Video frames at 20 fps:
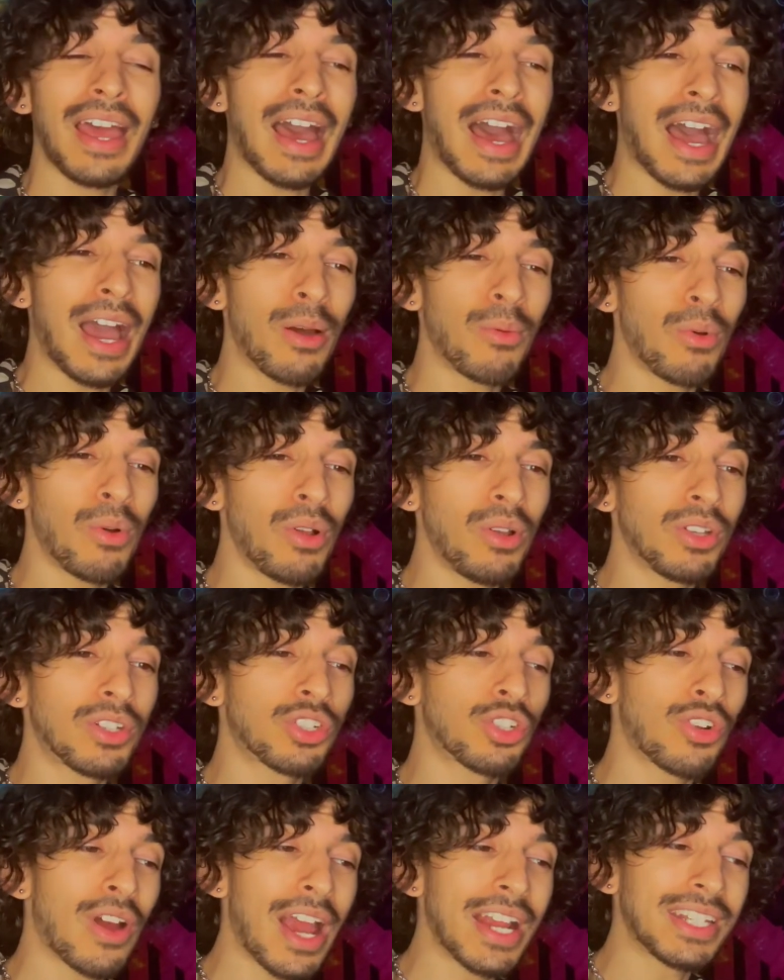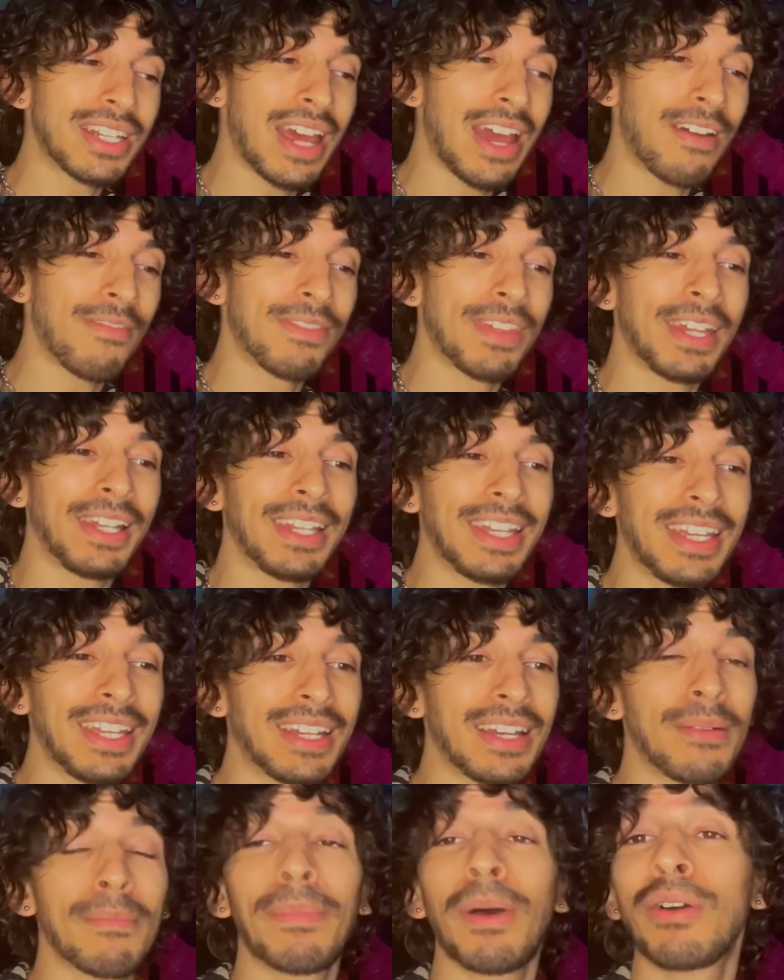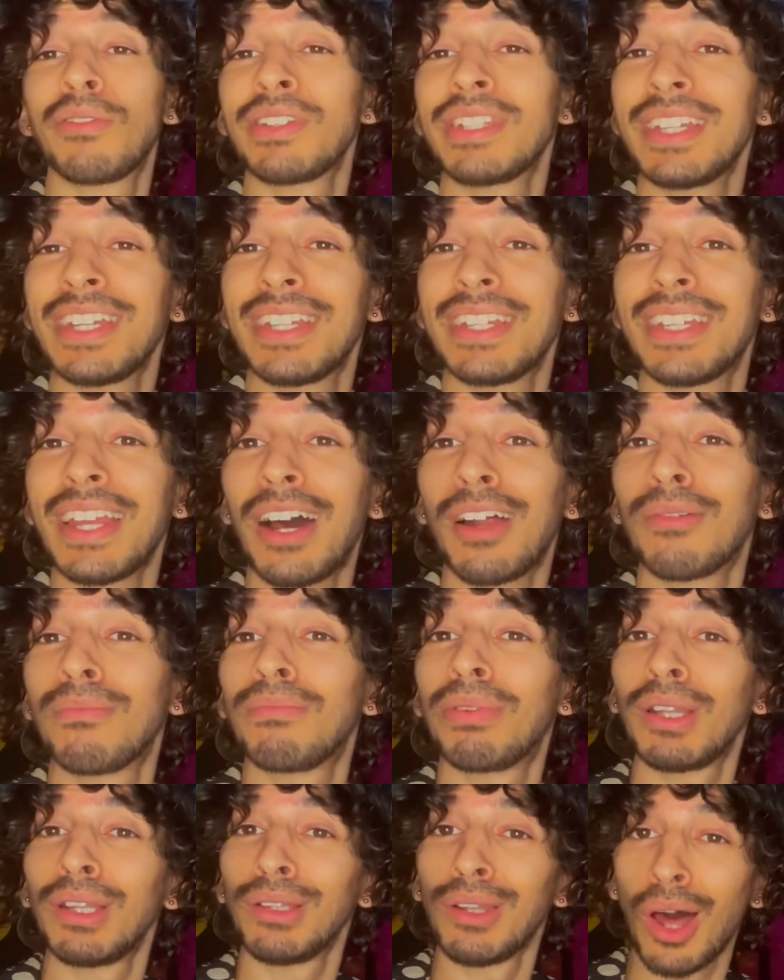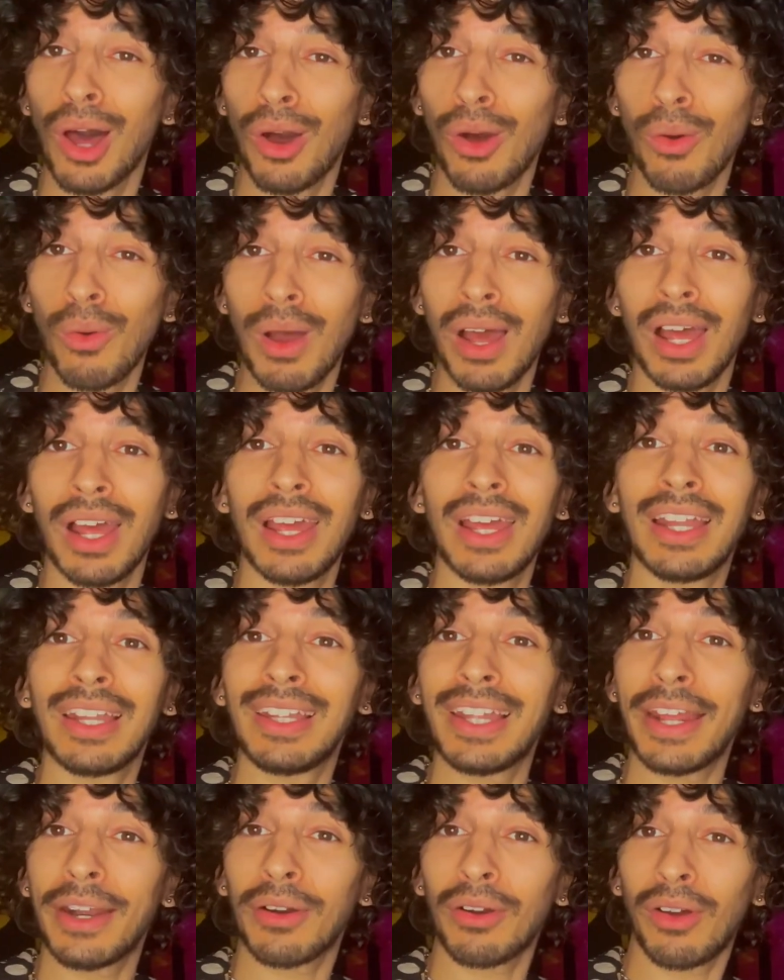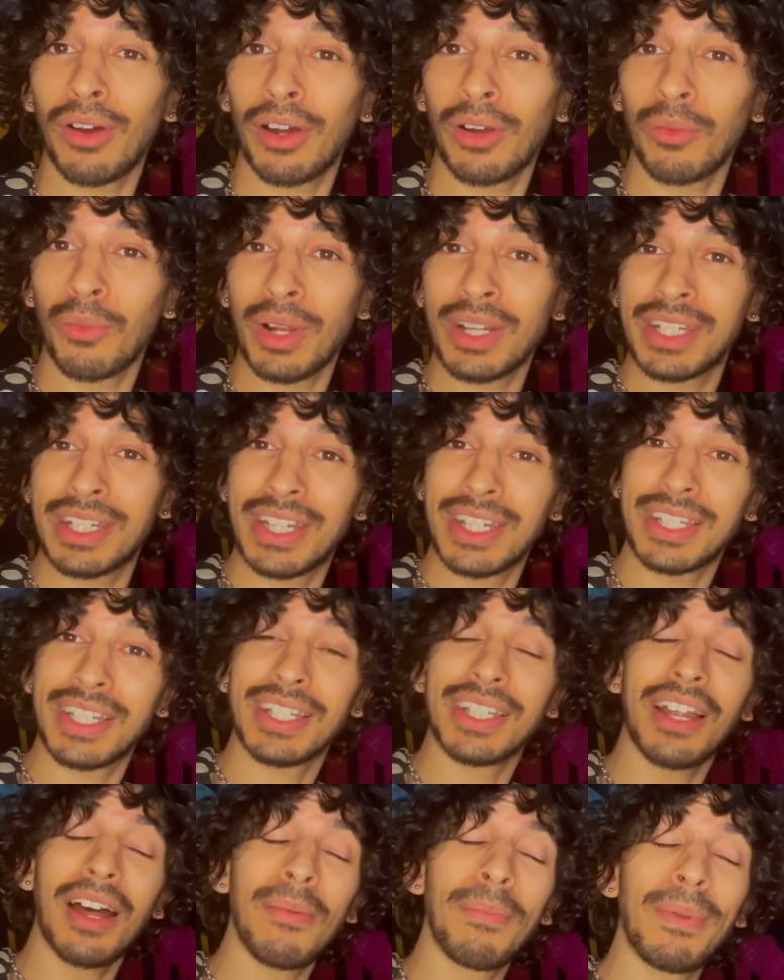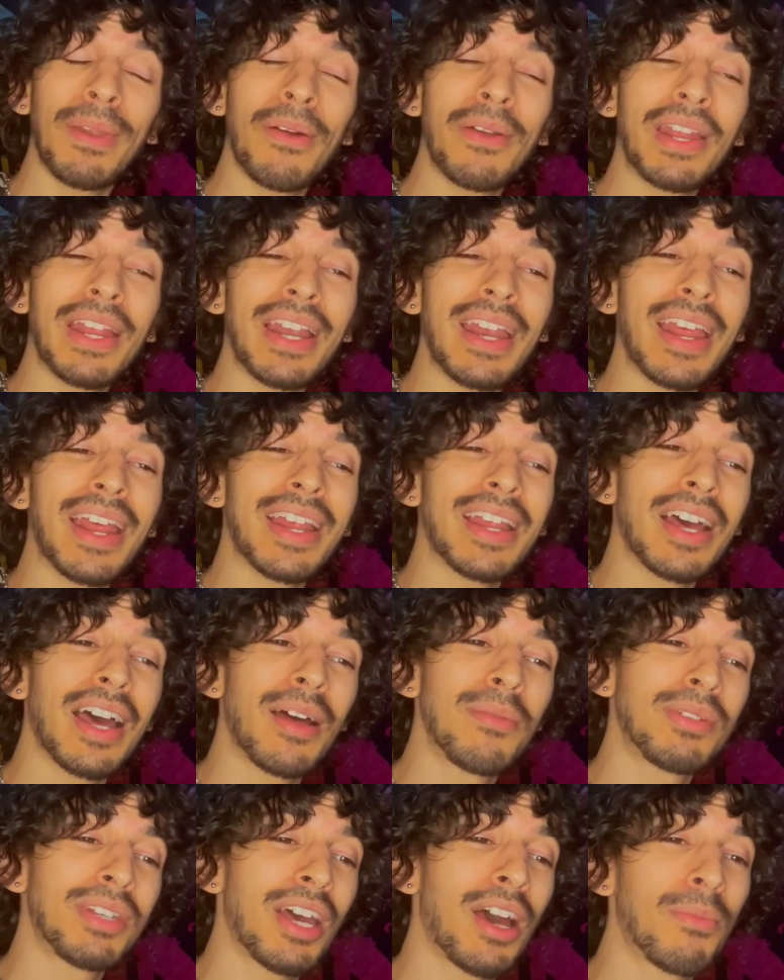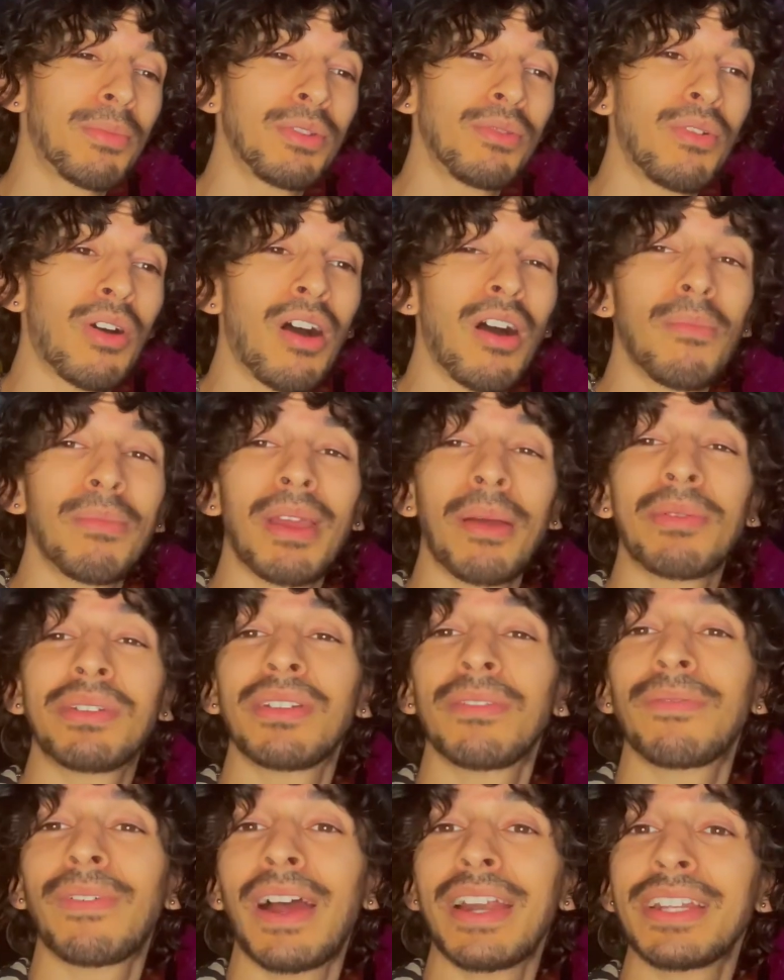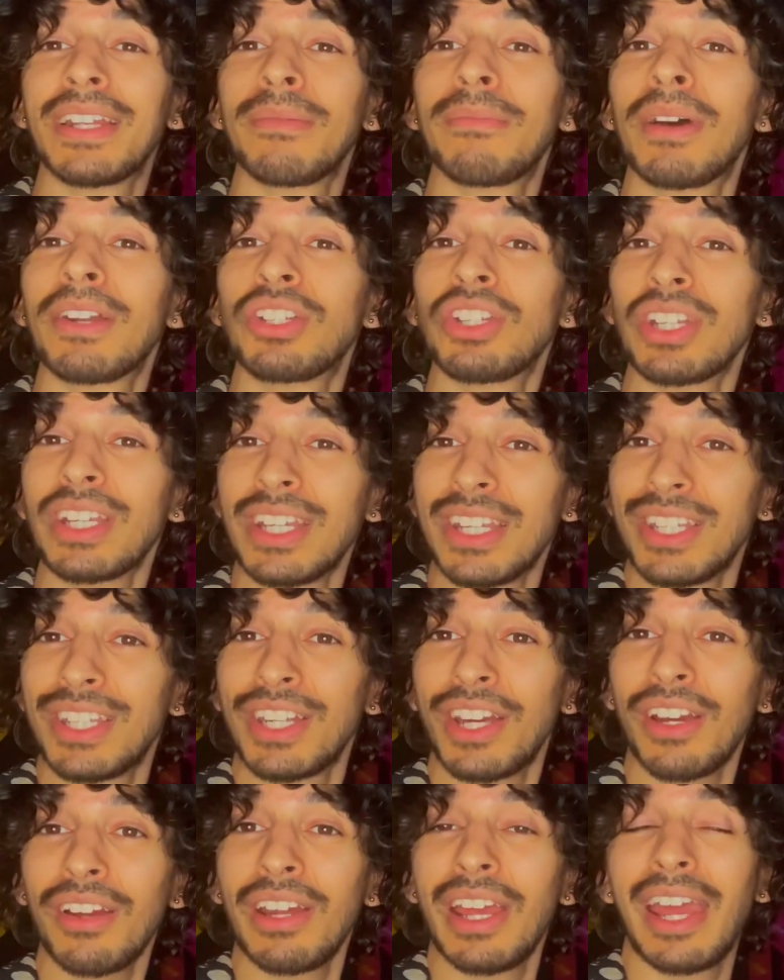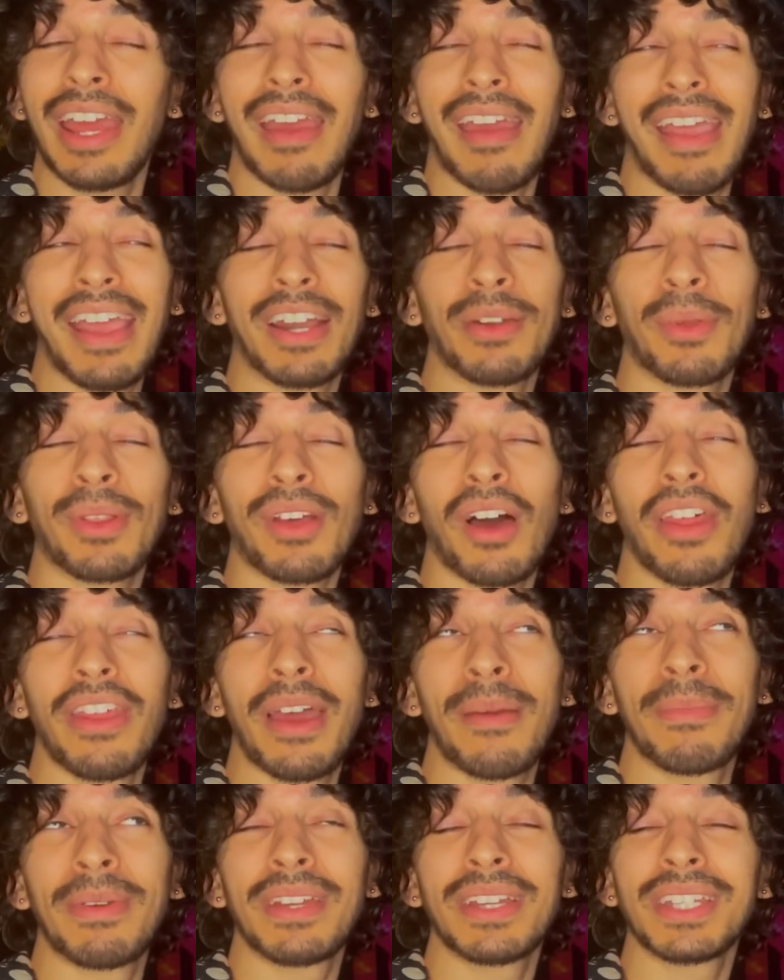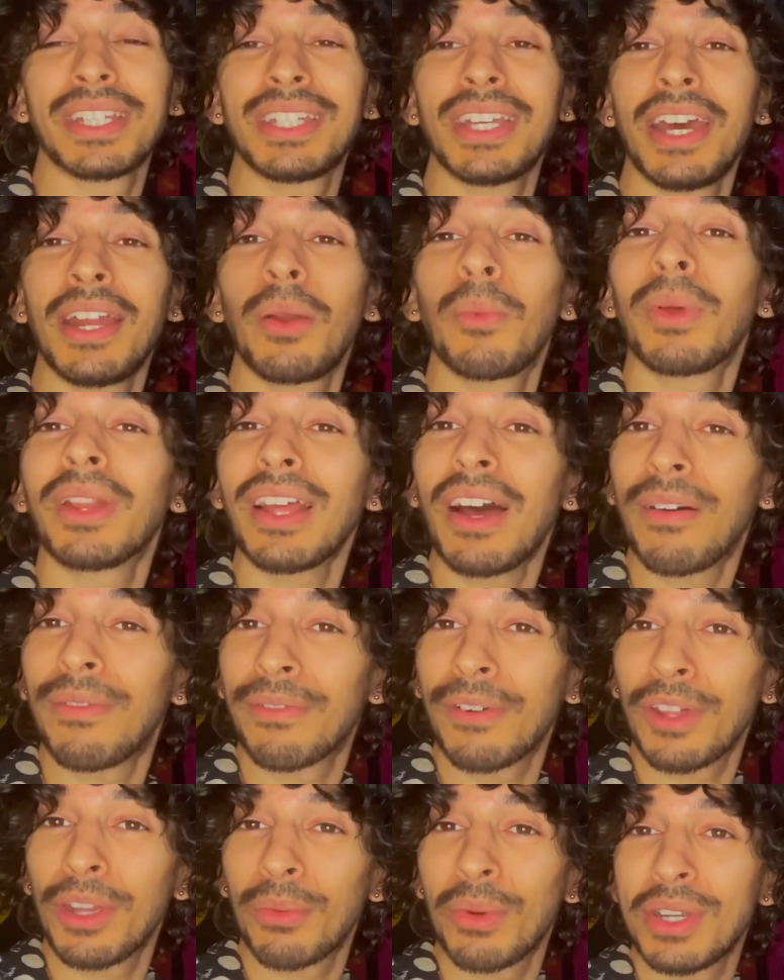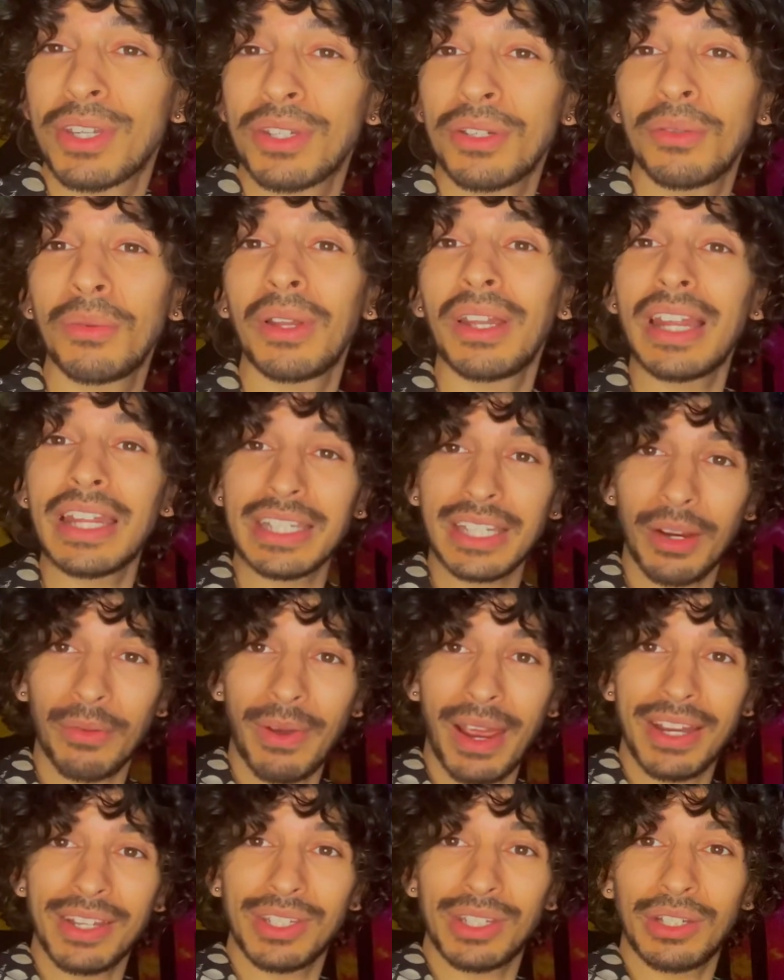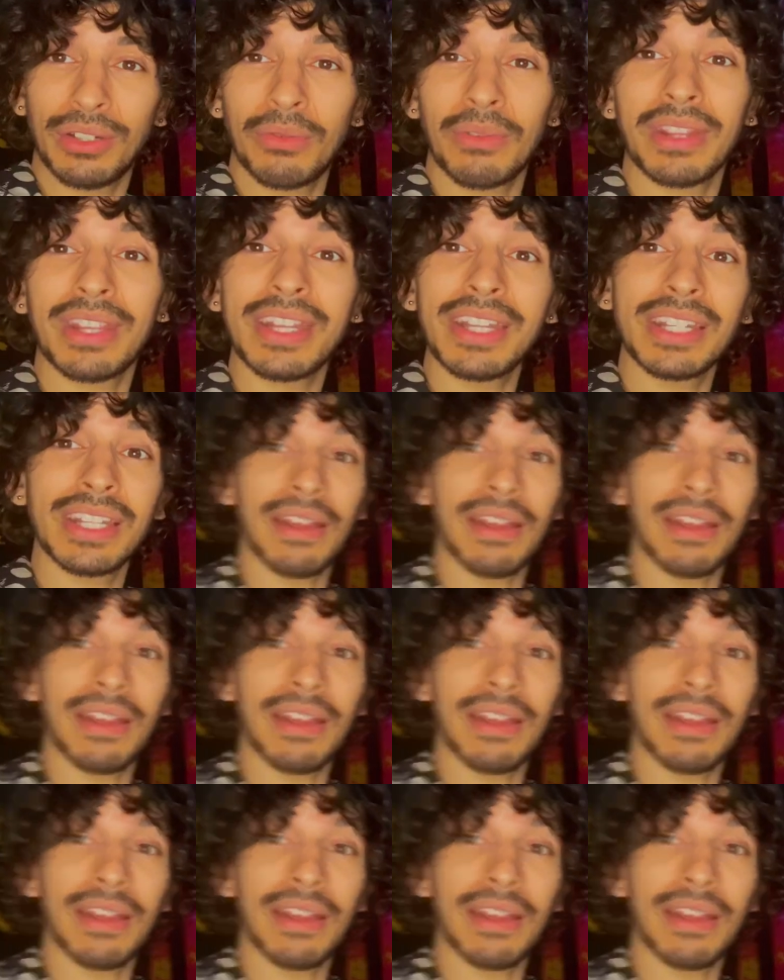I will try to have the link posted down below later on once this is uploaded um, to help you all be able to find it much easier. And with all that being said, without further ado, let's get right into this